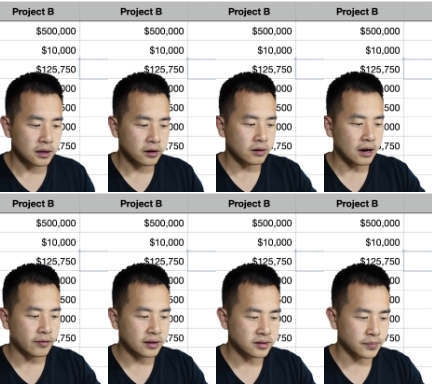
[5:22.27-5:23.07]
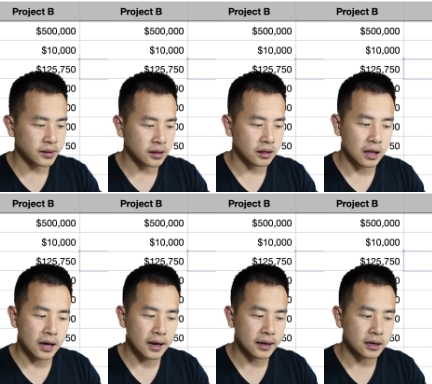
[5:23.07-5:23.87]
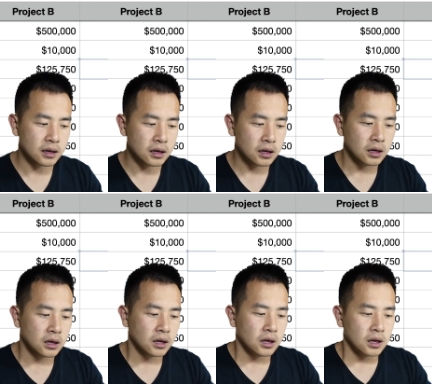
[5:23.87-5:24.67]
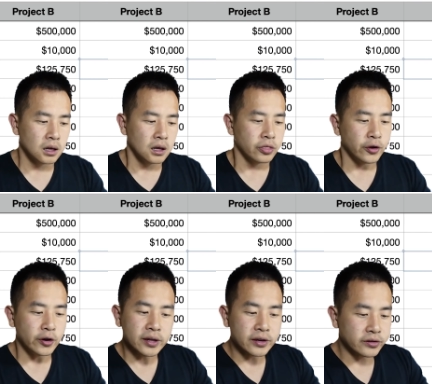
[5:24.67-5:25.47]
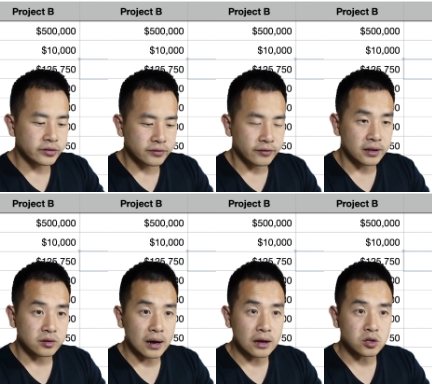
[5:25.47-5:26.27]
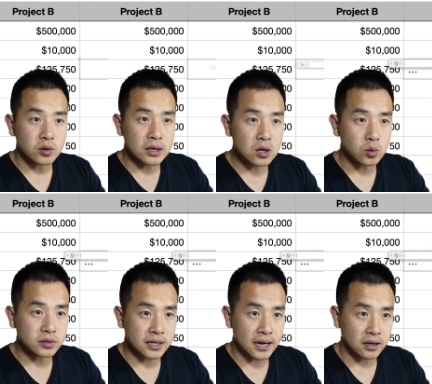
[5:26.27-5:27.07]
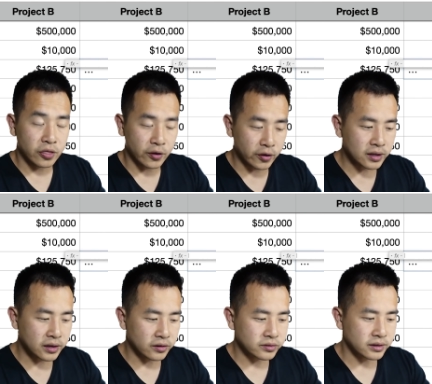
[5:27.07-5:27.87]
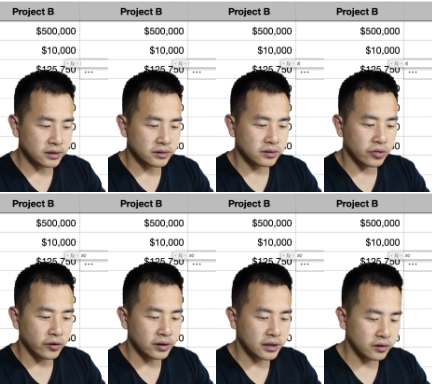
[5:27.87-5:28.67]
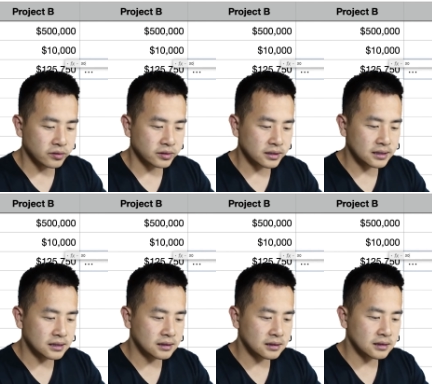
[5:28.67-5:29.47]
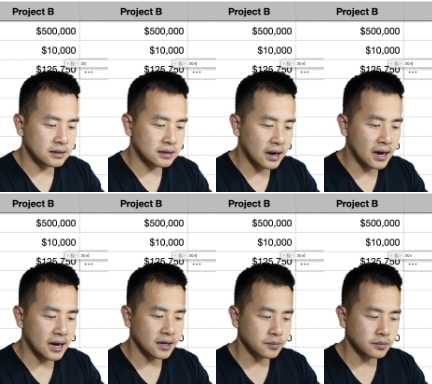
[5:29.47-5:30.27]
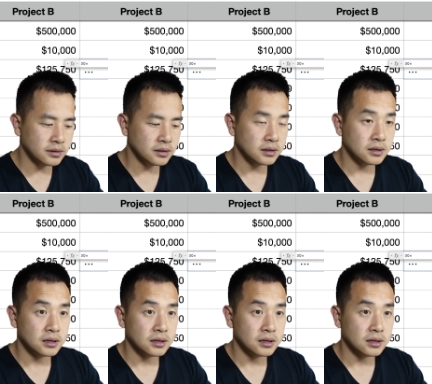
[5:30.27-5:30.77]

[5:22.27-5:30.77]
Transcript: Here, I'll write something like thirty years, right? So I'll do equal sign. thirty years is thirty years times